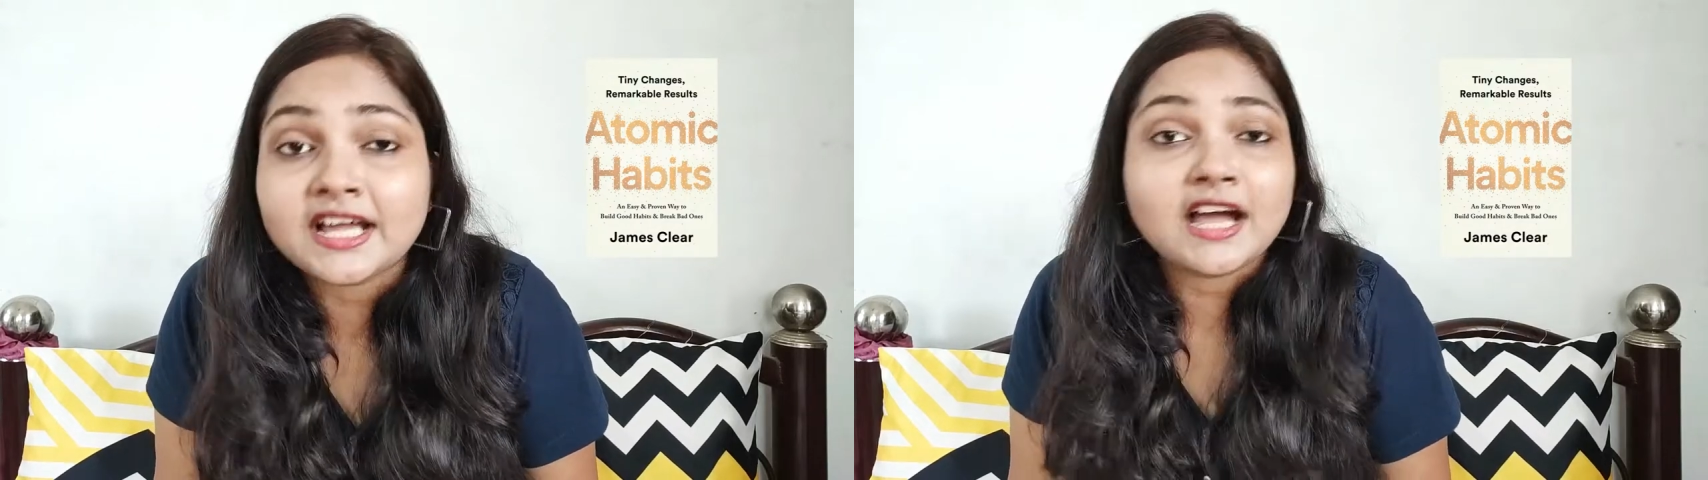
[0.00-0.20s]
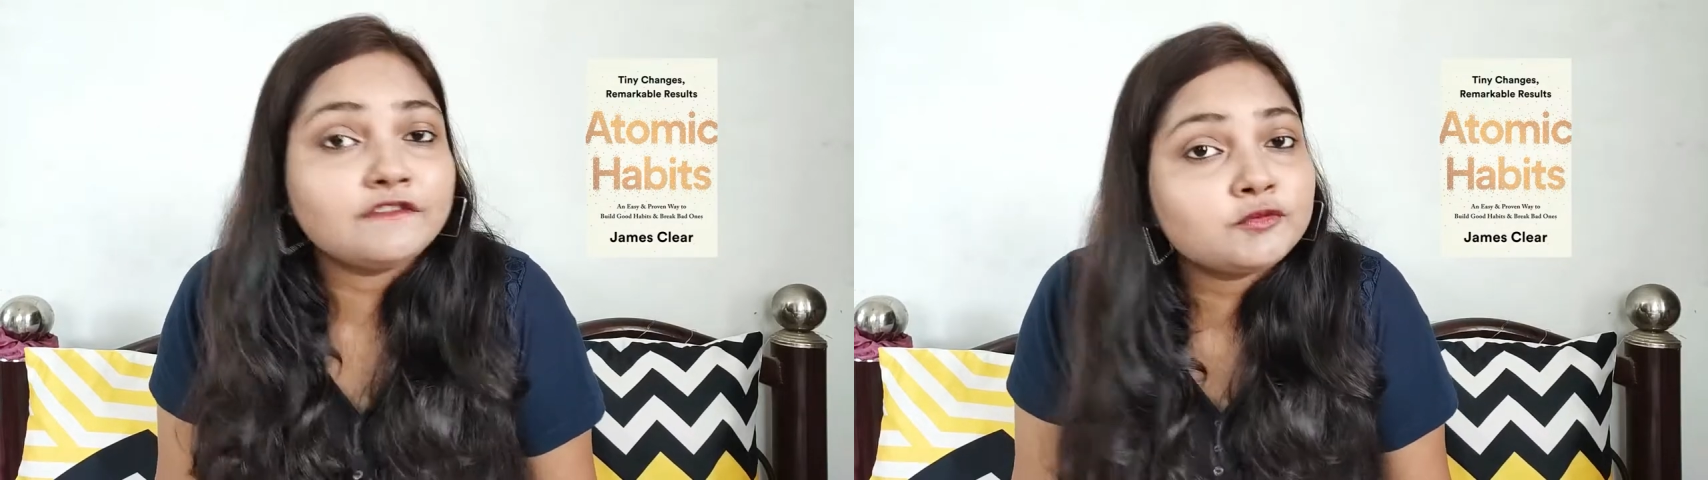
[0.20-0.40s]

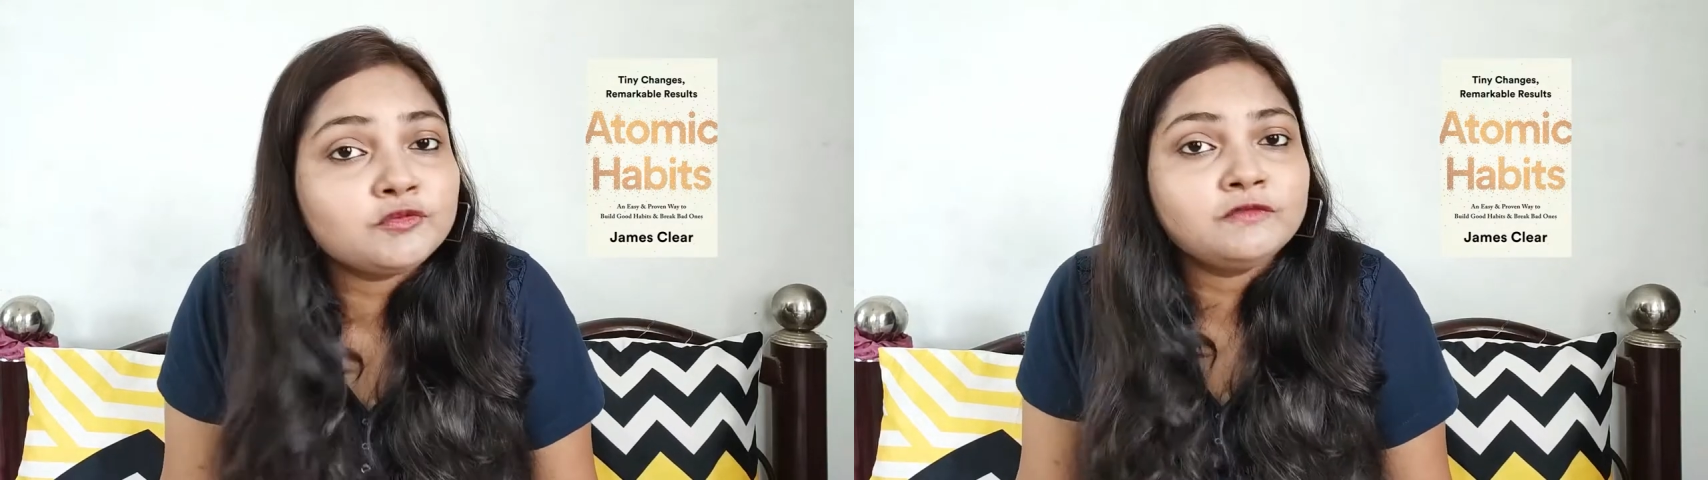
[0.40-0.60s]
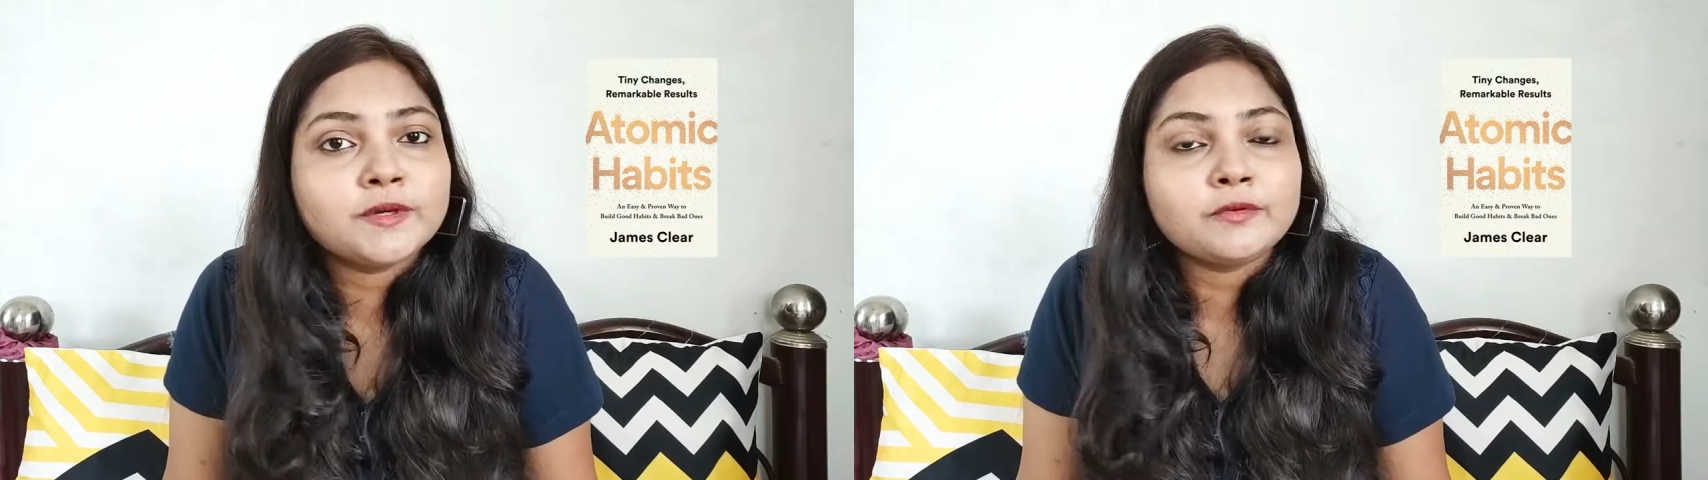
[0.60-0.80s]
I have to
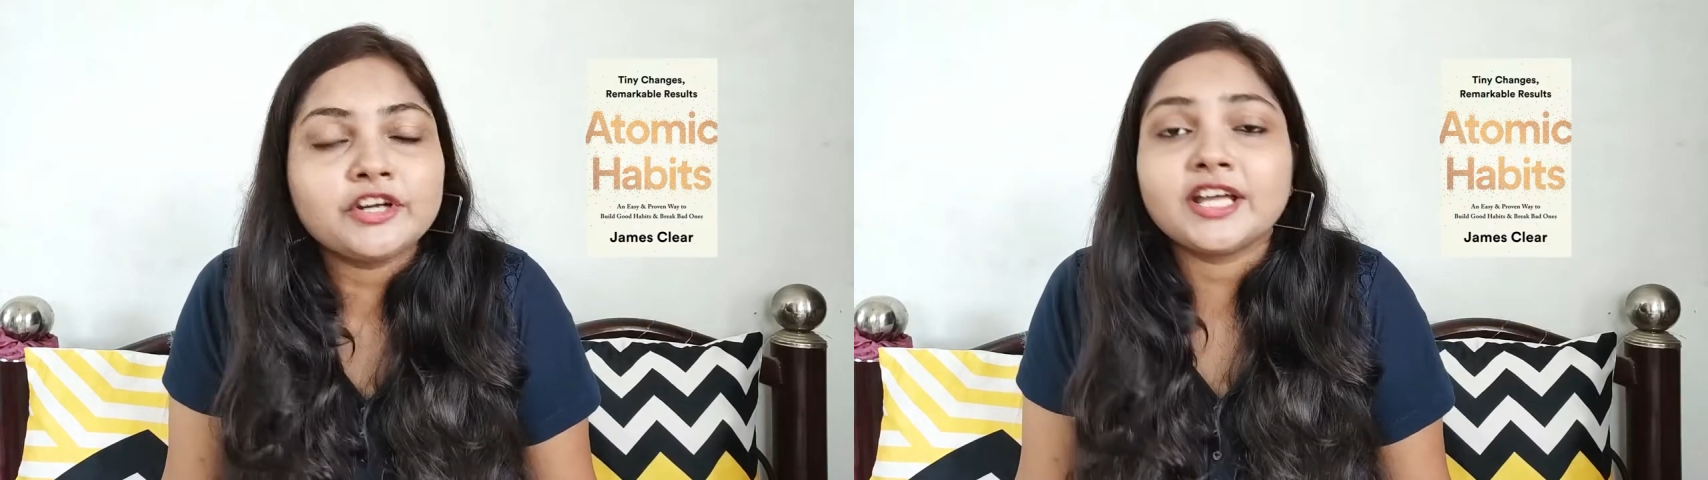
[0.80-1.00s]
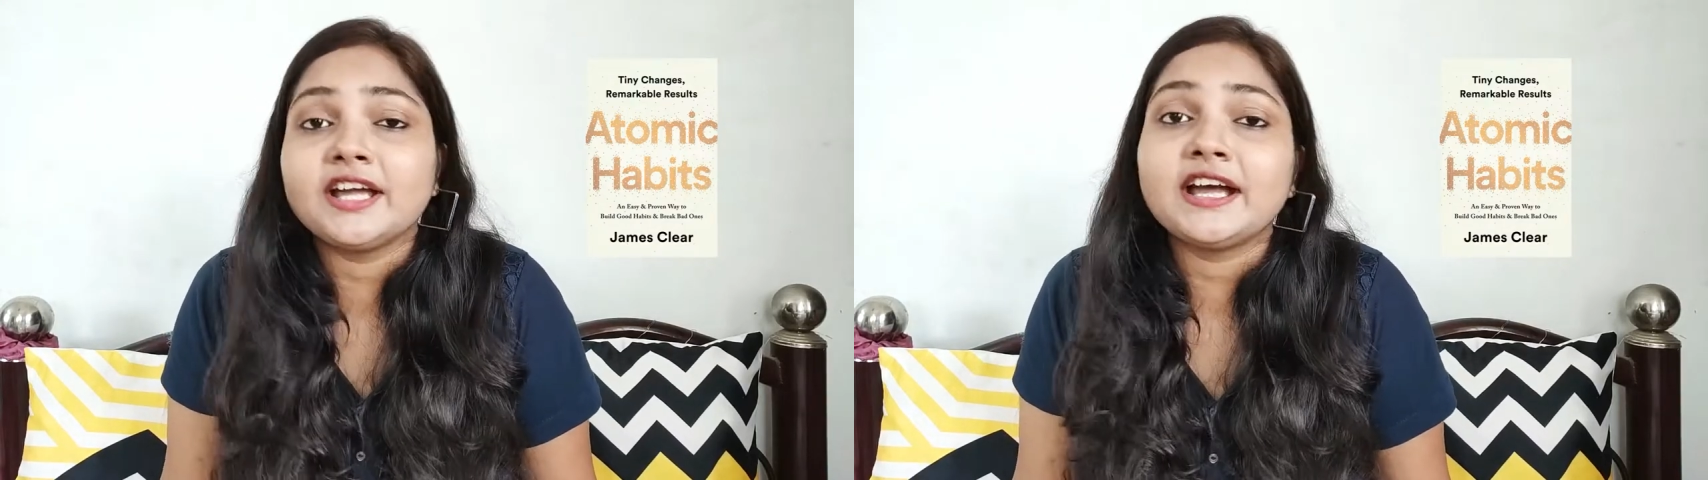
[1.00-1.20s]
move my
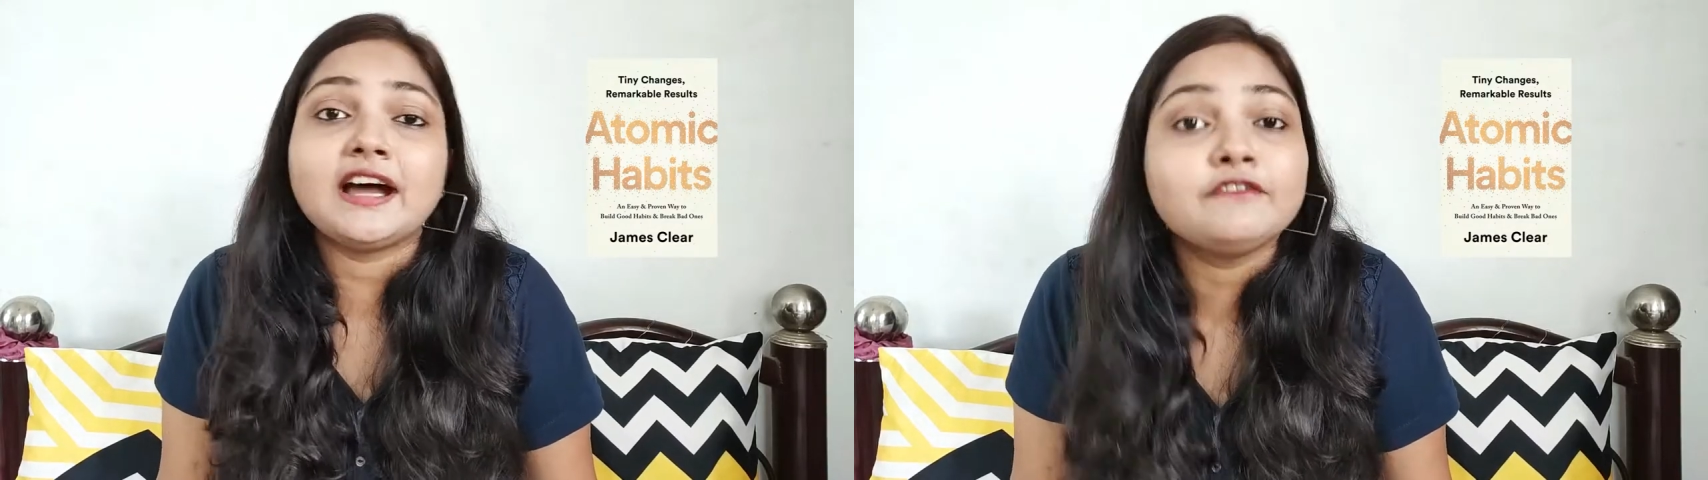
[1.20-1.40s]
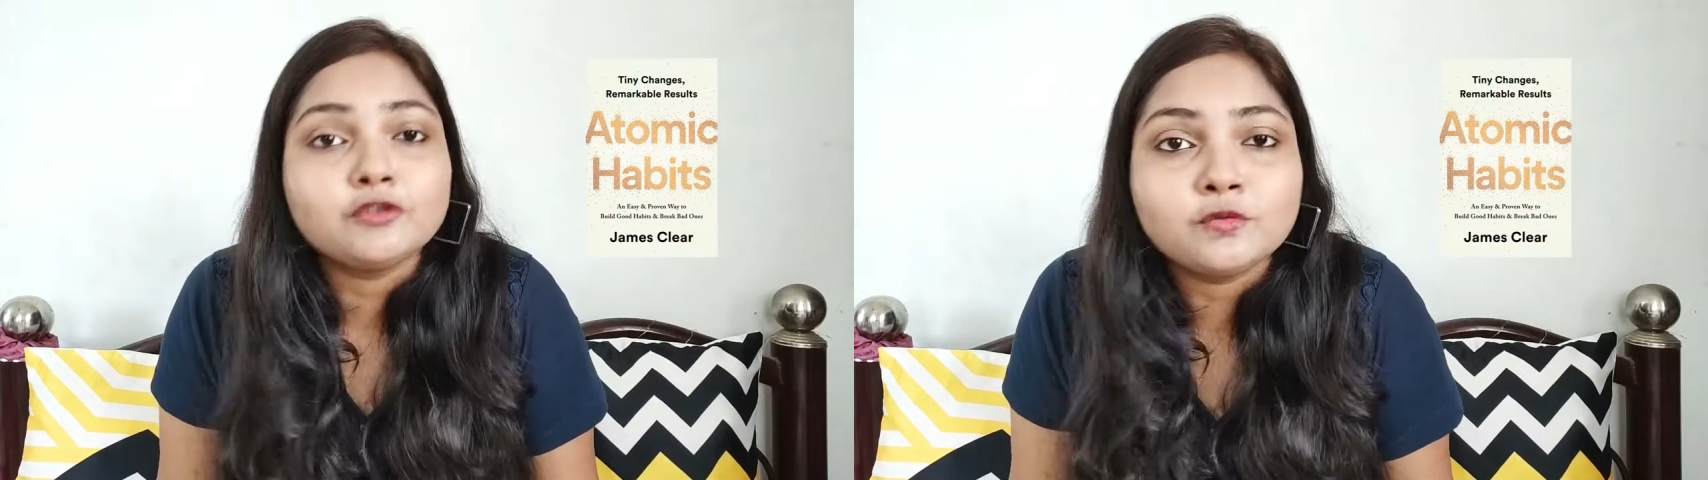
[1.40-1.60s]
body. I
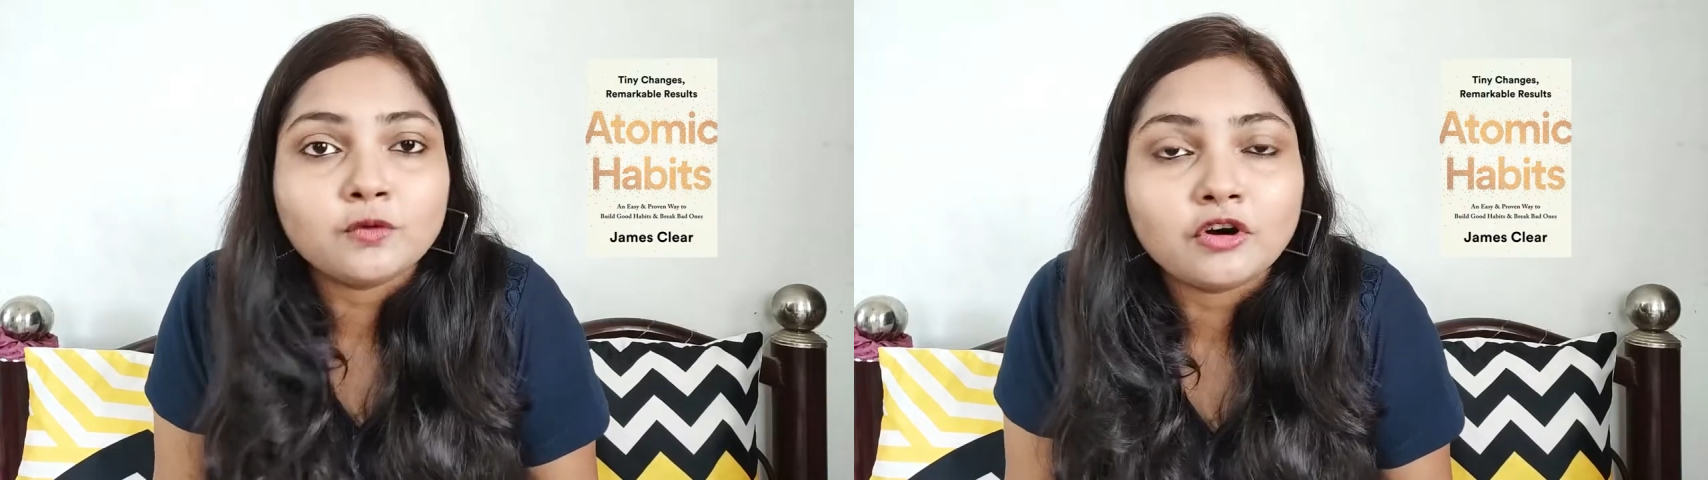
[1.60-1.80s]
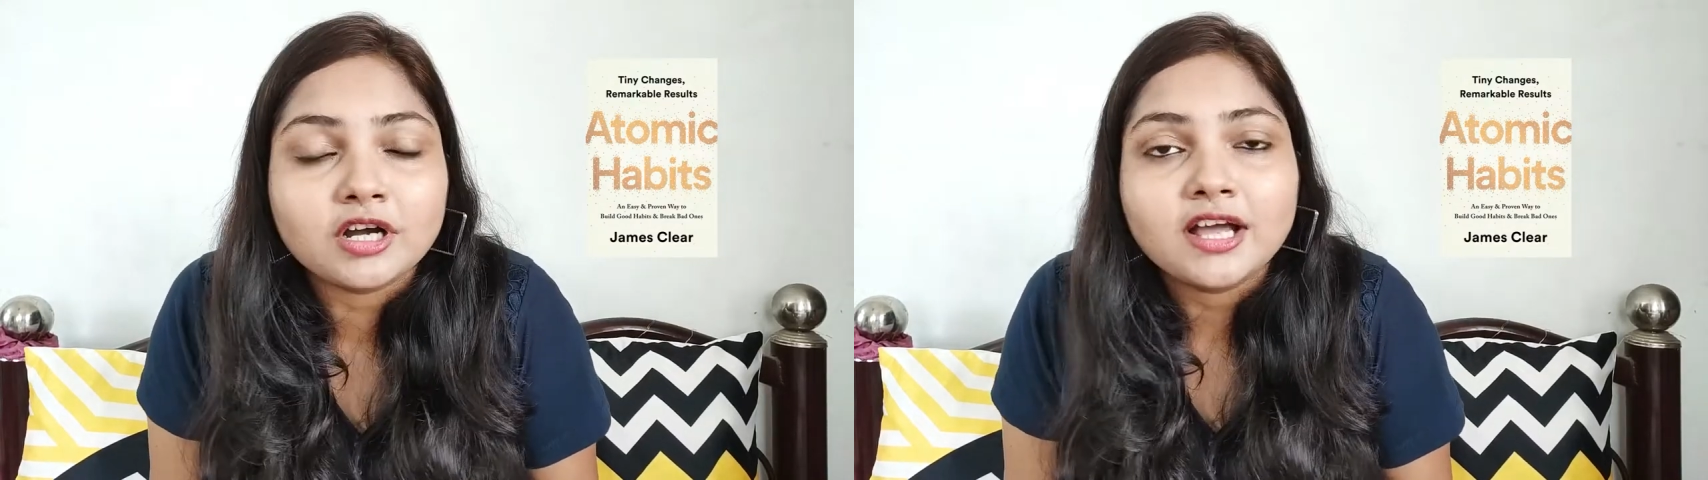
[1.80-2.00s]
have to
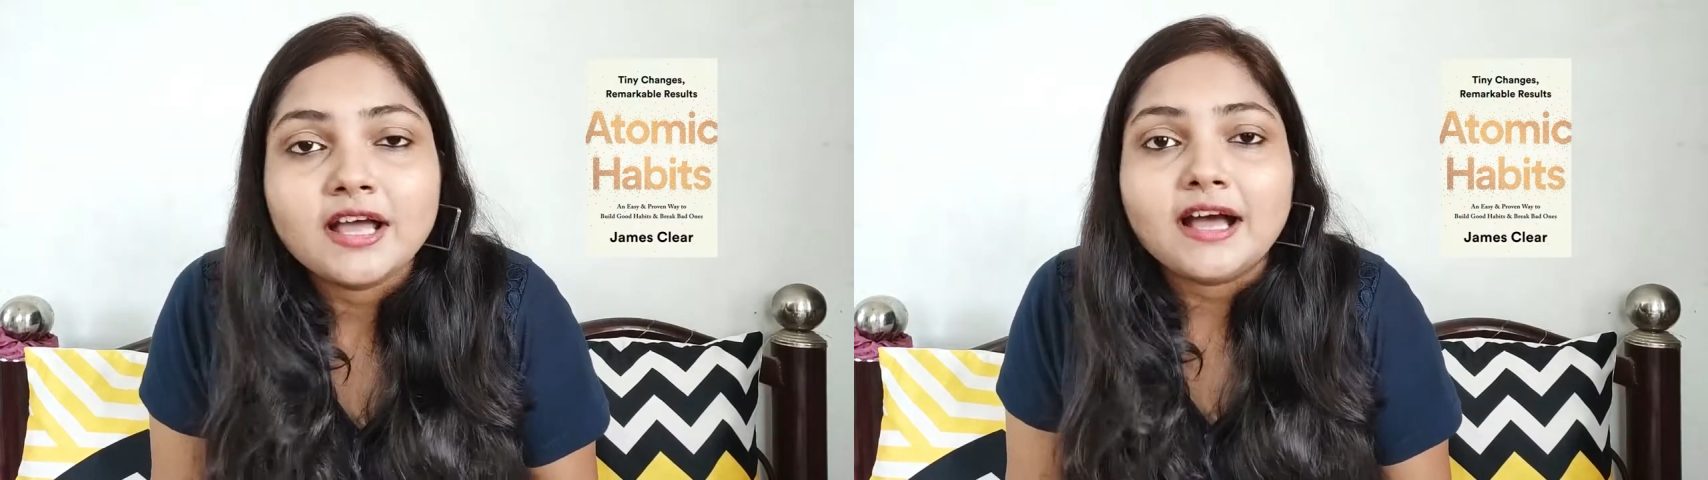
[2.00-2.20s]
walk.